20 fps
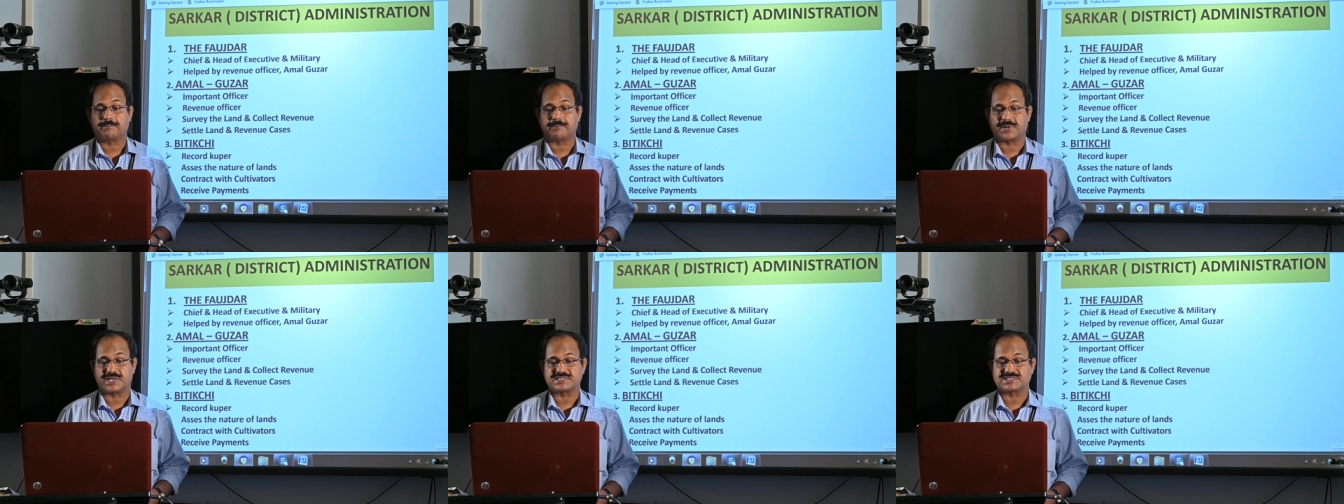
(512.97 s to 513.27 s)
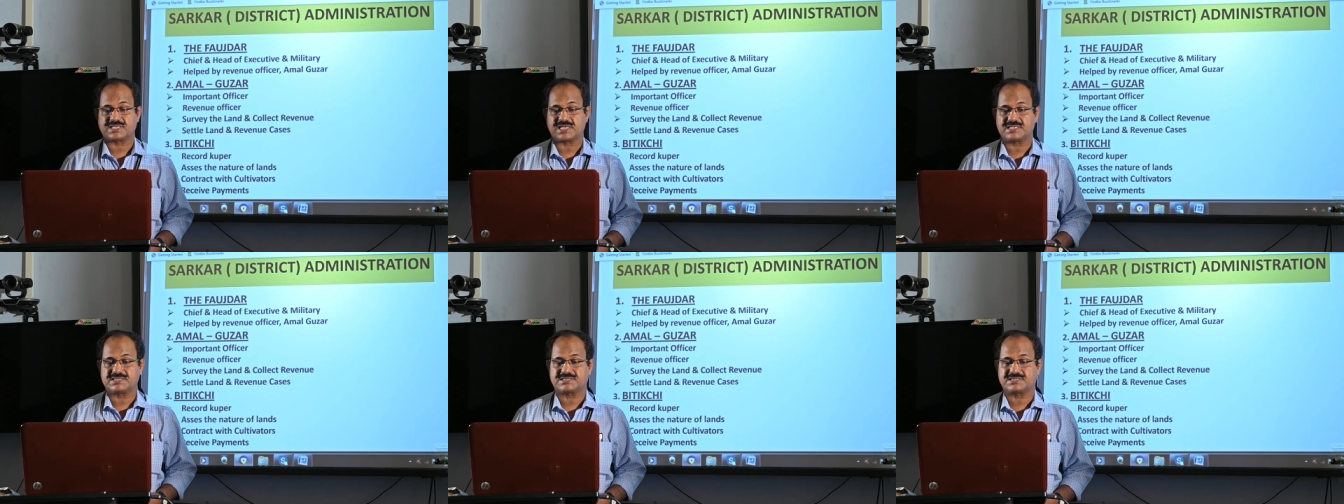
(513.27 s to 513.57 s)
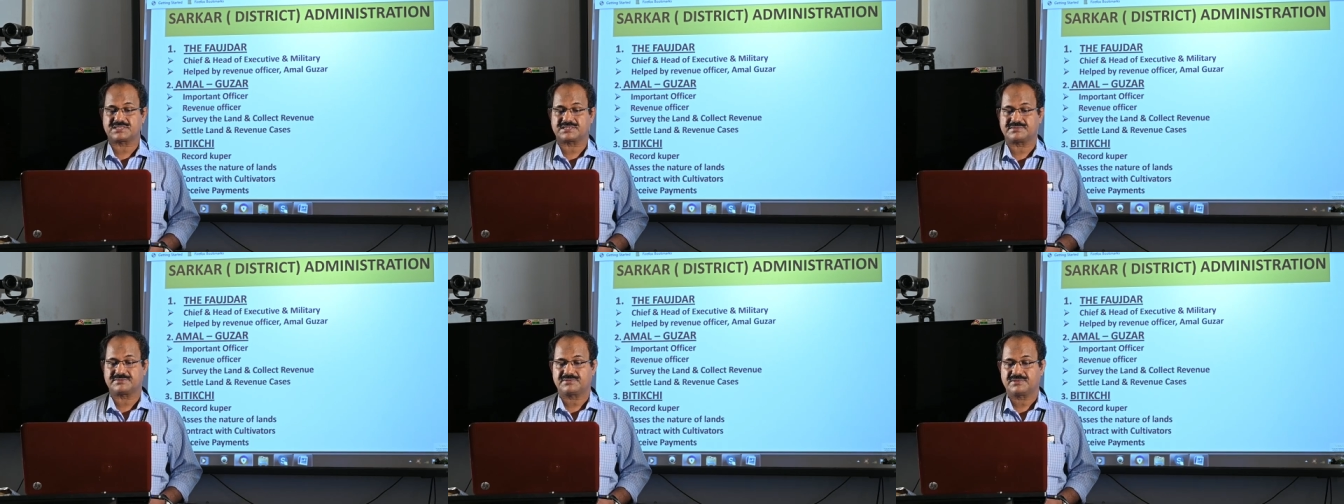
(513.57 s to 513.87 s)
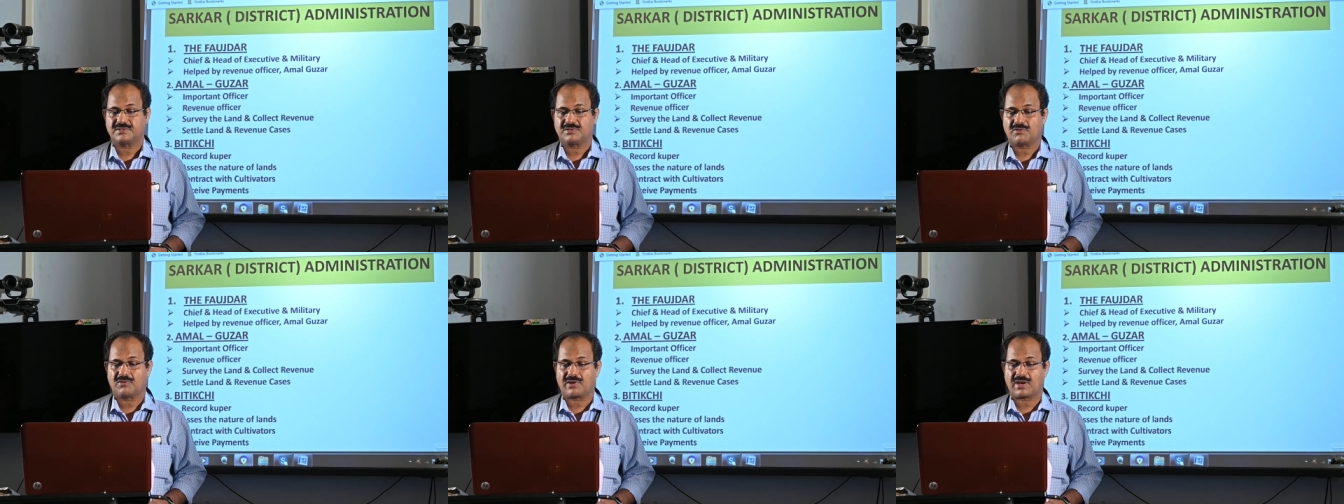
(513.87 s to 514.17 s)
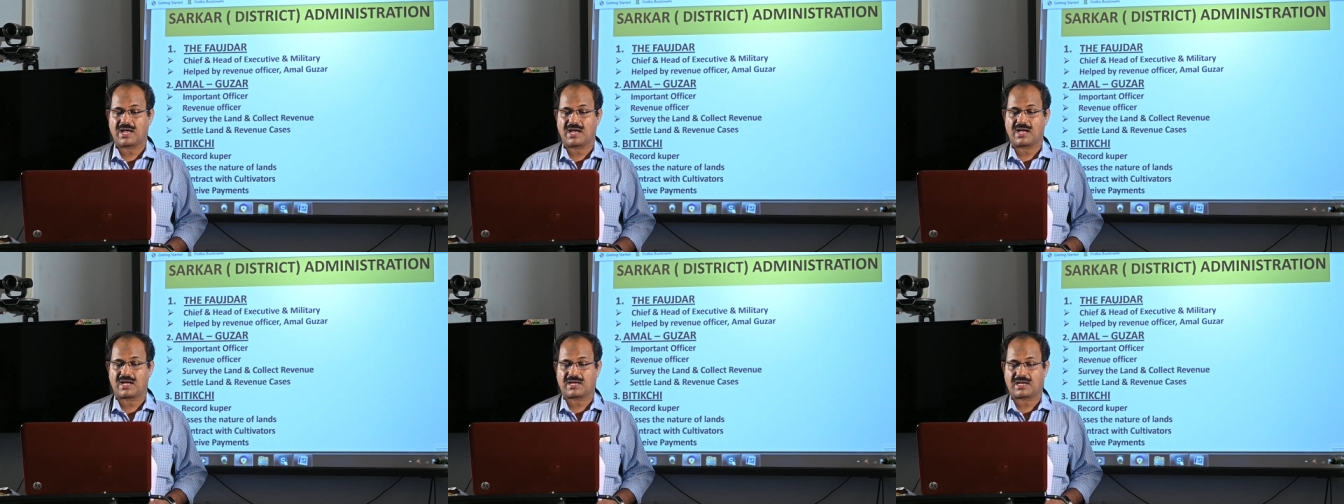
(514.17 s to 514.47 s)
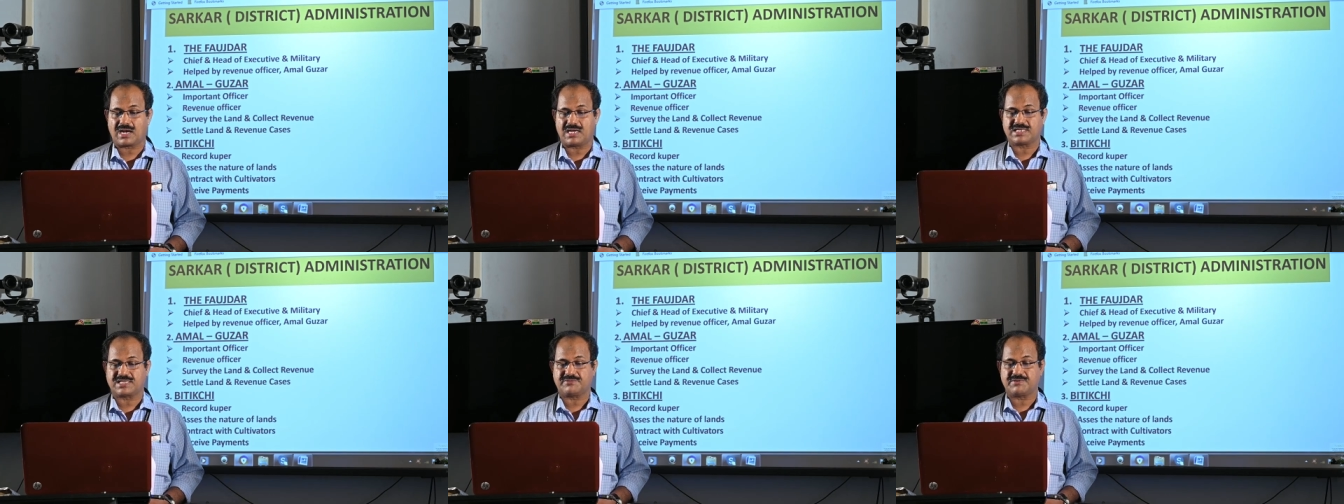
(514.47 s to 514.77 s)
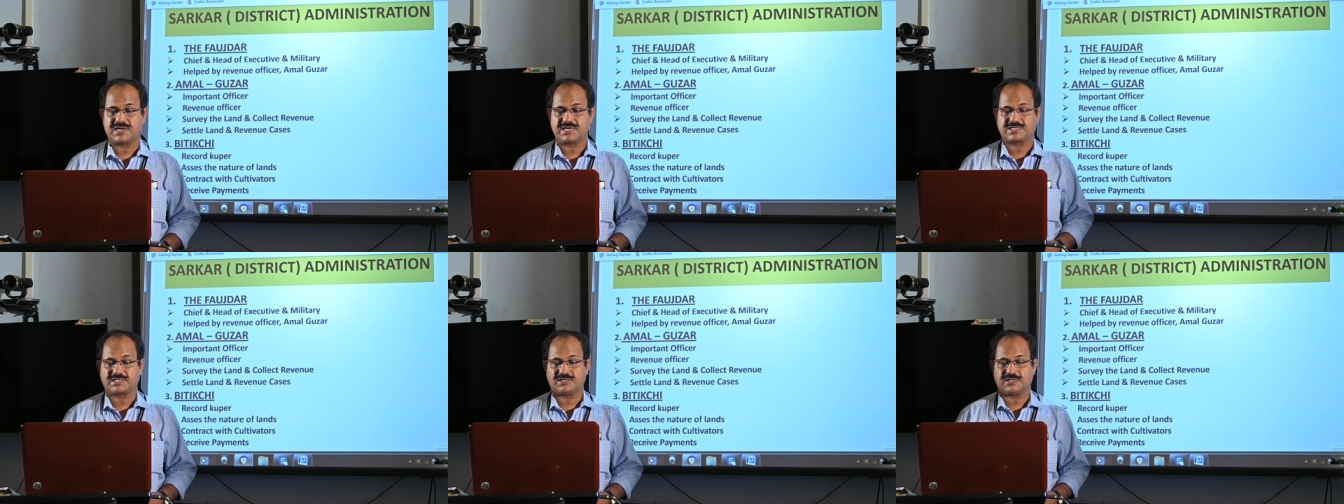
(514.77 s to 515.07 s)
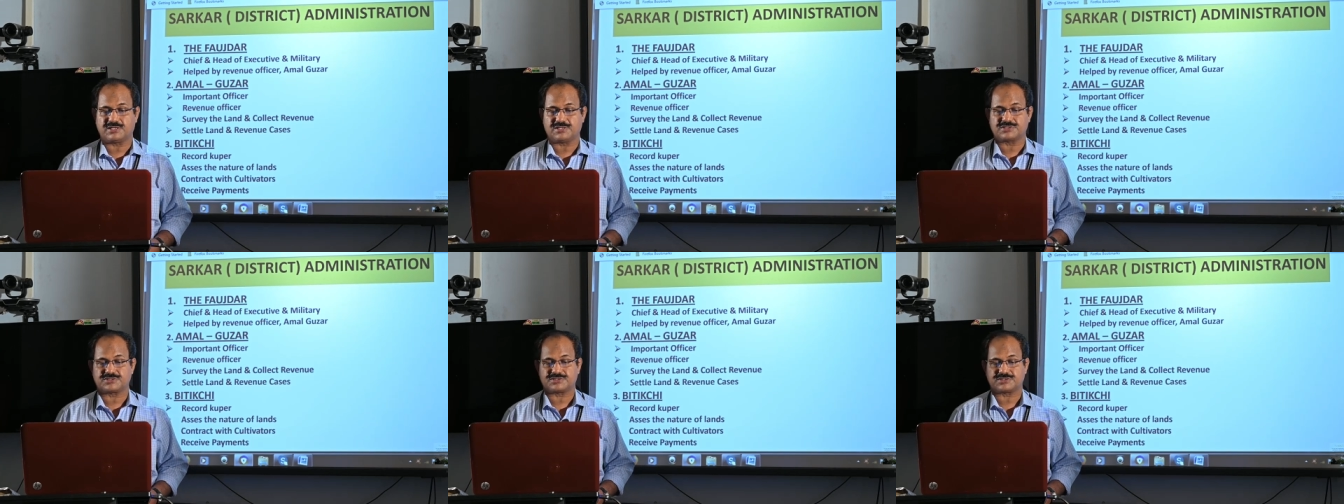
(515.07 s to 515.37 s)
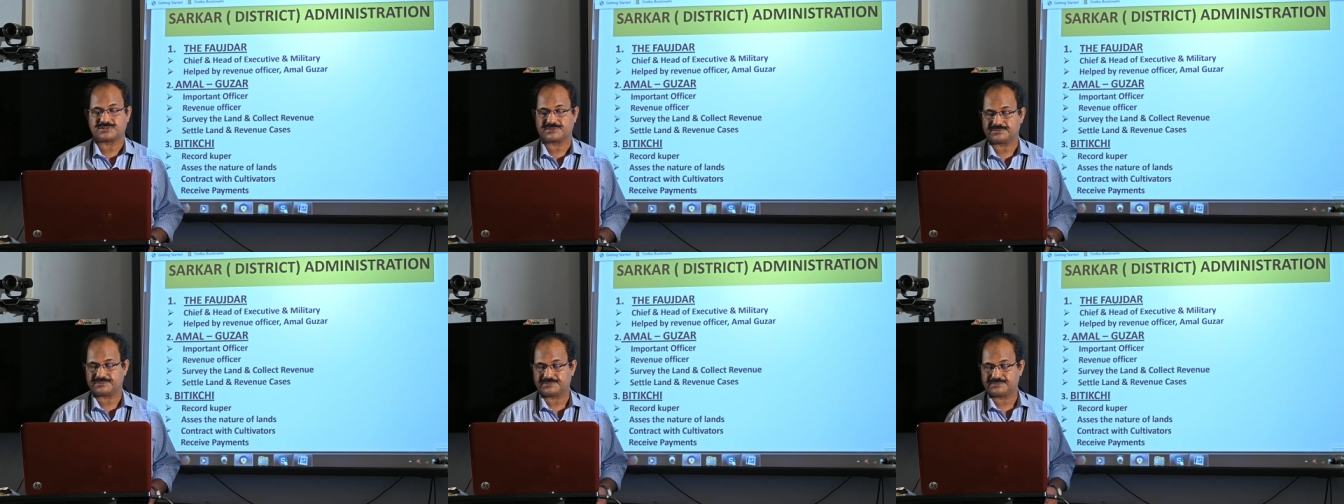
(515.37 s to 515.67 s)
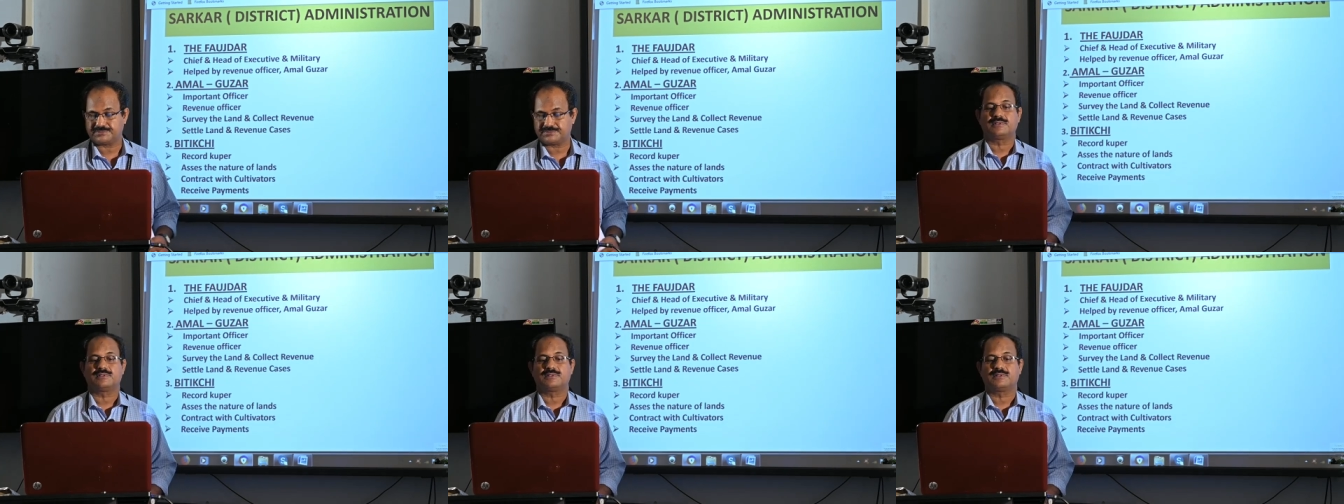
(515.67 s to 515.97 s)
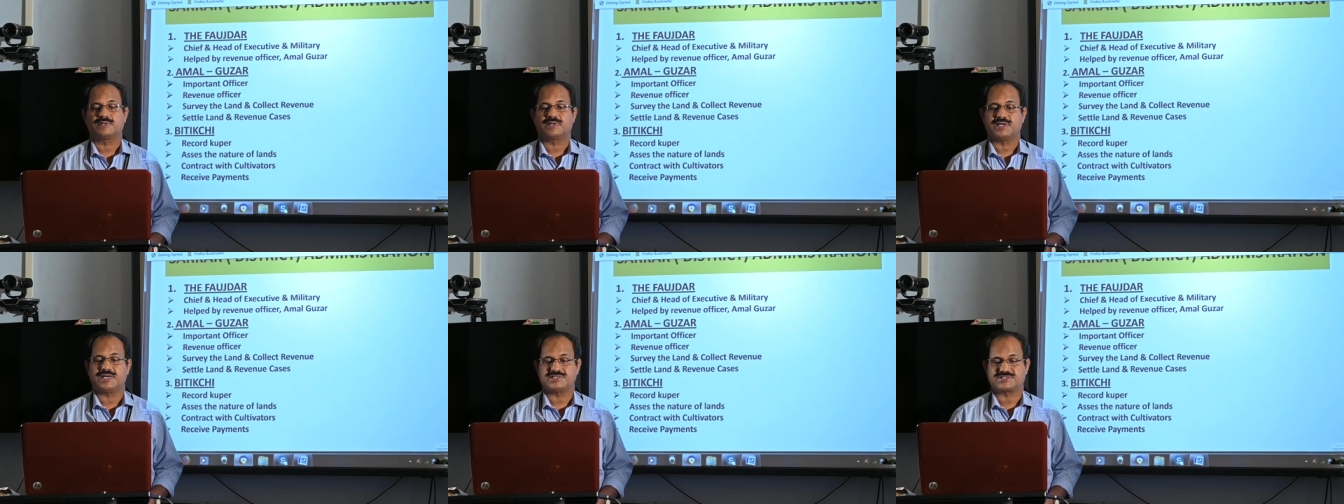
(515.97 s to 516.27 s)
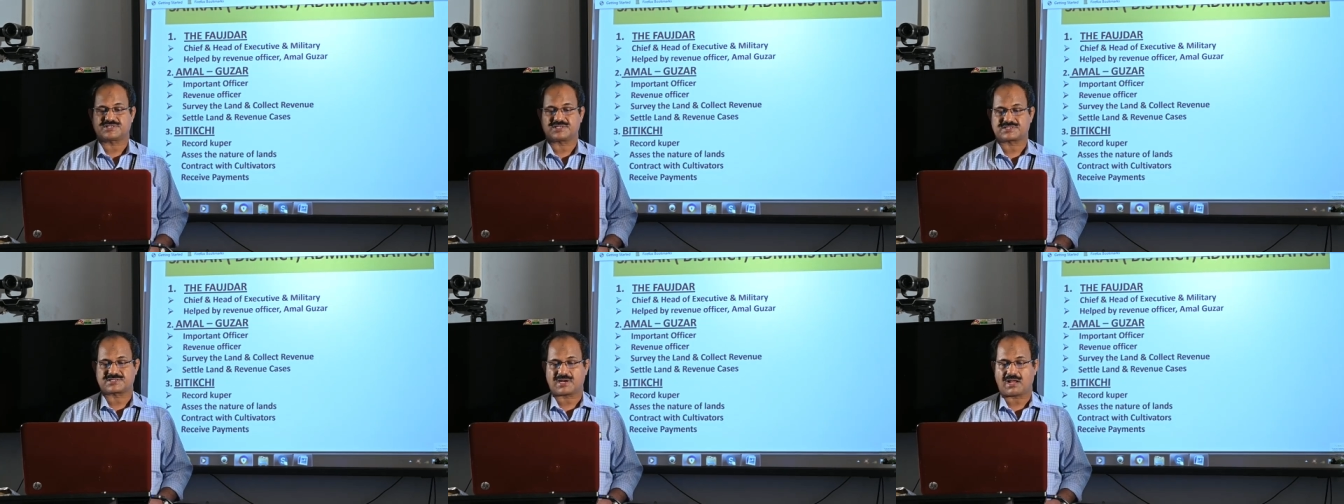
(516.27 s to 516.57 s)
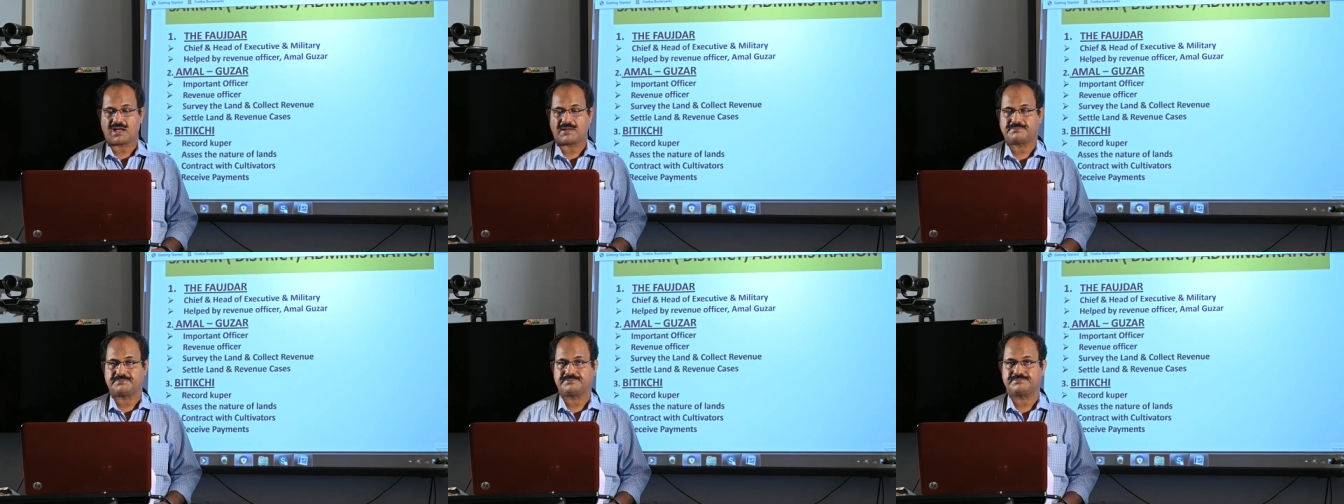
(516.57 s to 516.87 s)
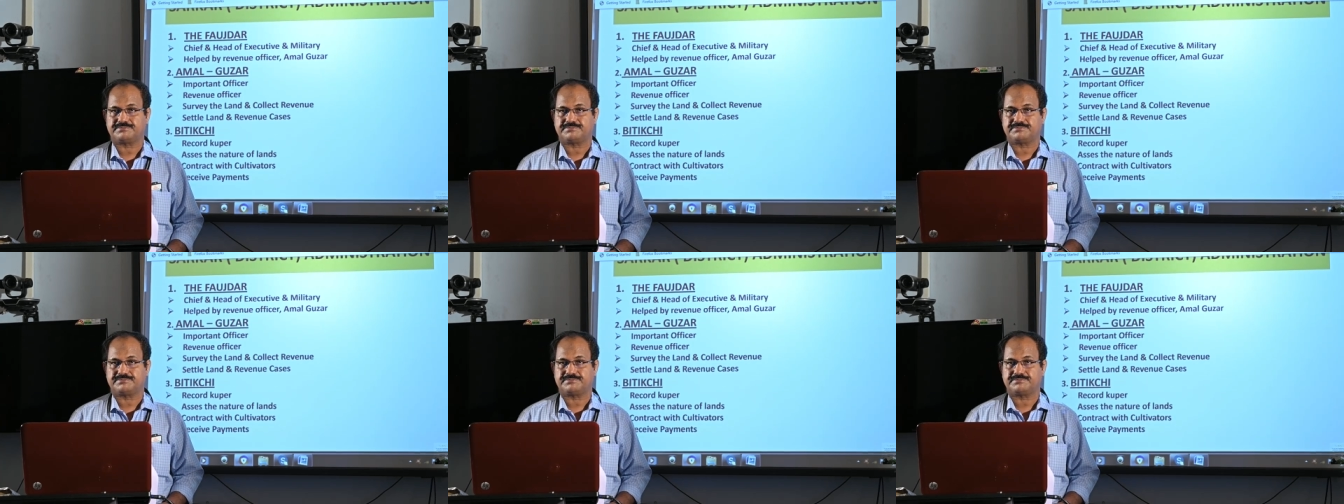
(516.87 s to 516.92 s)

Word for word: persons or uh, cultivators, etc.